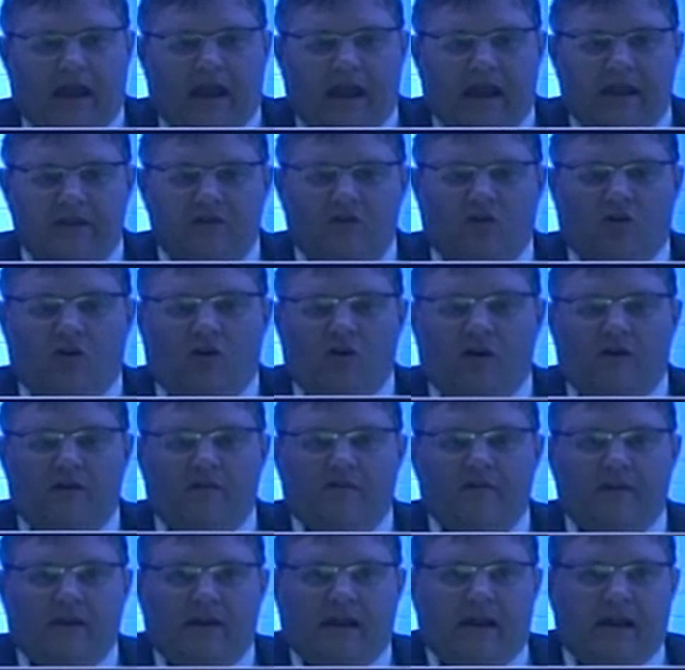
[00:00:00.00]

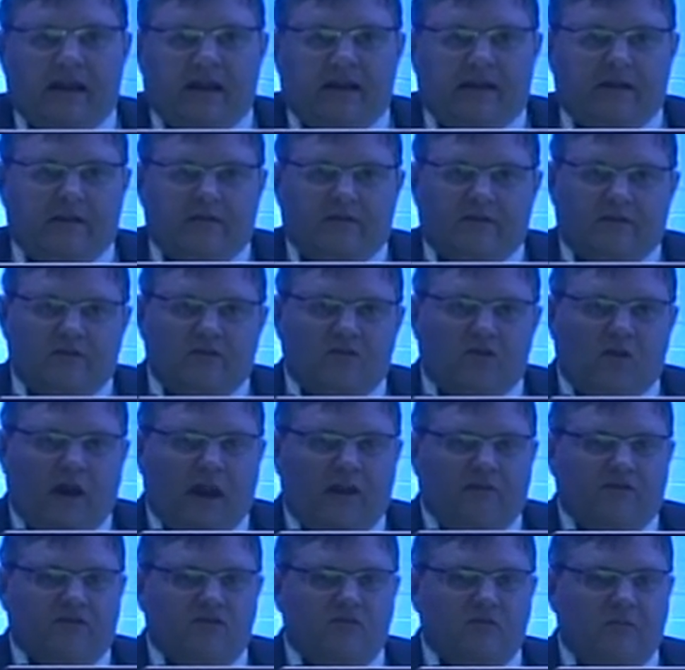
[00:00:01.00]
You
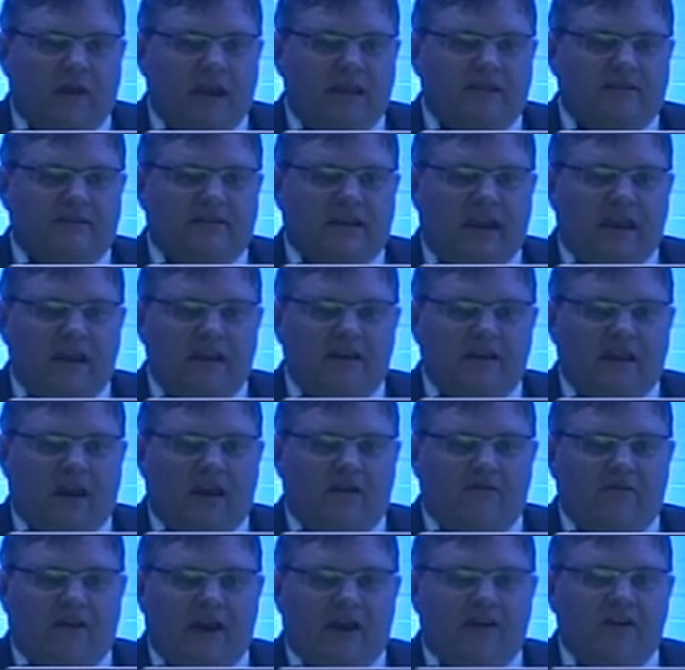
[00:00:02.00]
have to maintain
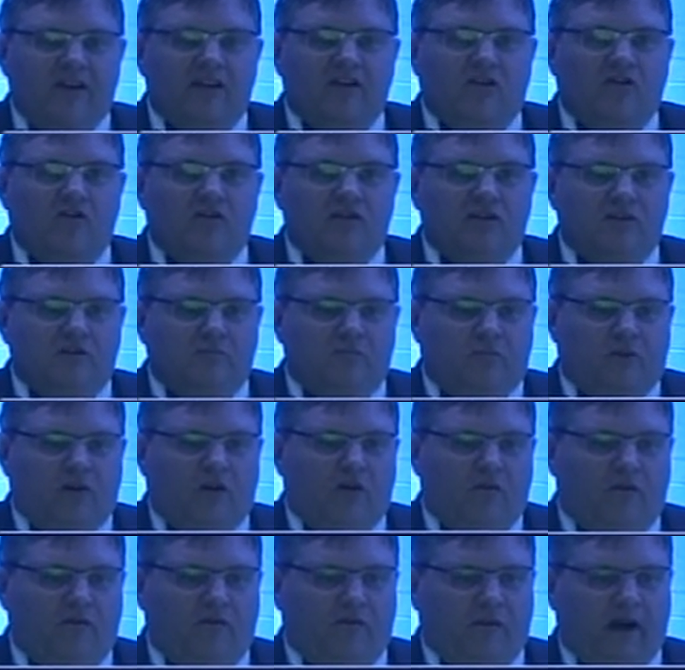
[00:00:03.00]
a very good
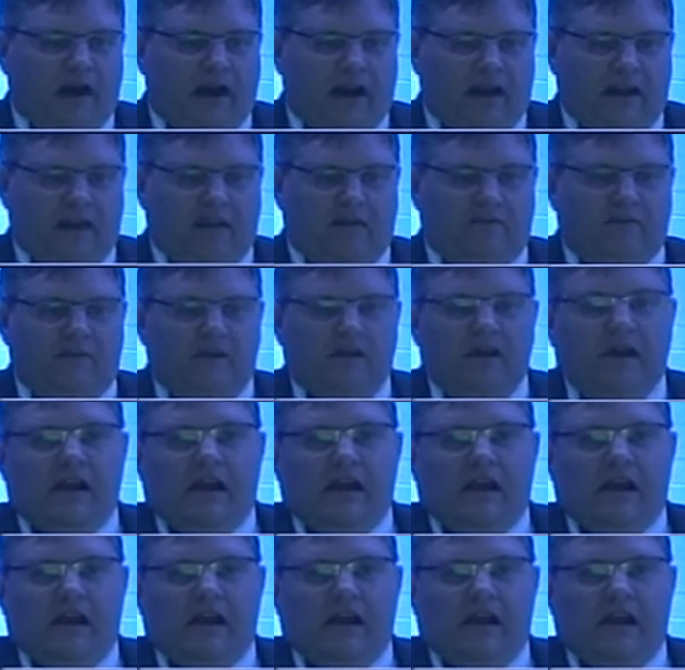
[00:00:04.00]
profile.